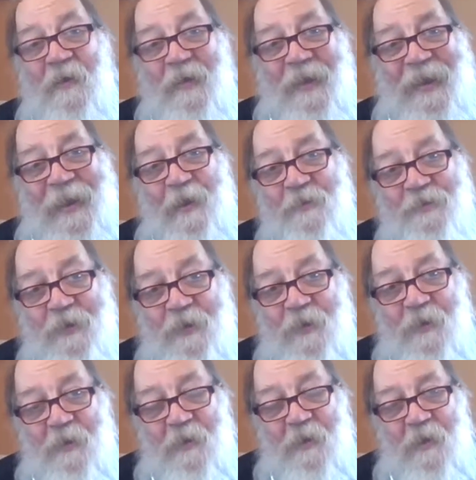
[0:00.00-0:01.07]
the Celtic.
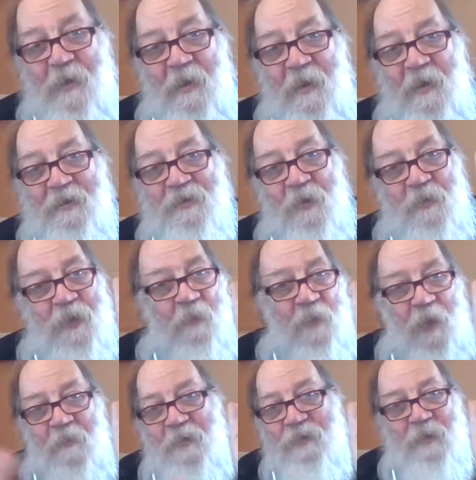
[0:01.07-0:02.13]
So when the
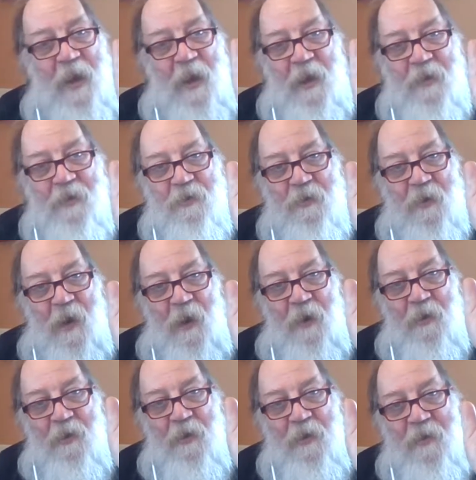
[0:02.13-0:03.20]
Romans conquered
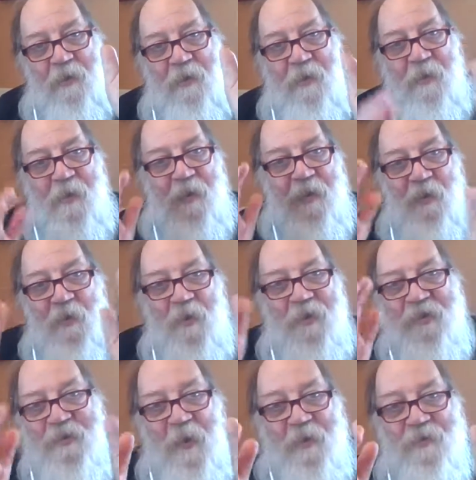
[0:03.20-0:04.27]
Ireland, there were all
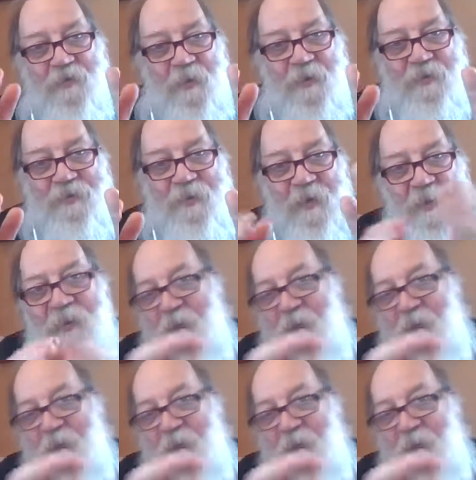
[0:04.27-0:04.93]
these hedgerows. They